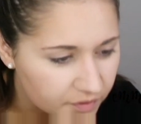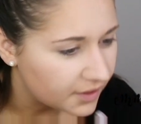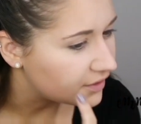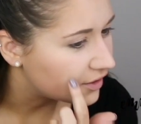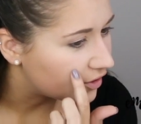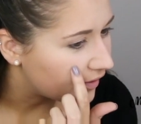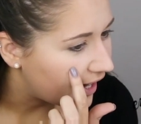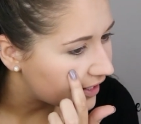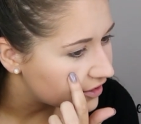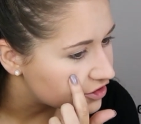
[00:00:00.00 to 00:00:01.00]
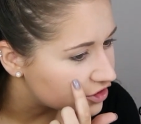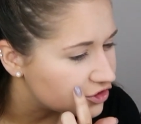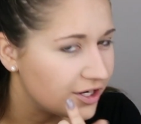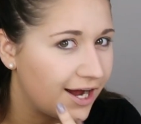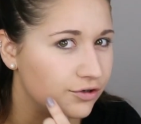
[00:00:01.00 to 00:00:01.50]
like the crackage
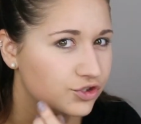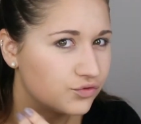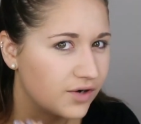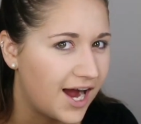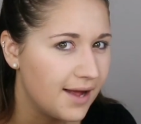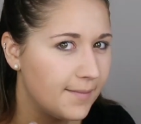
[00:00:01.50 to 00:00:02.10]
and how dry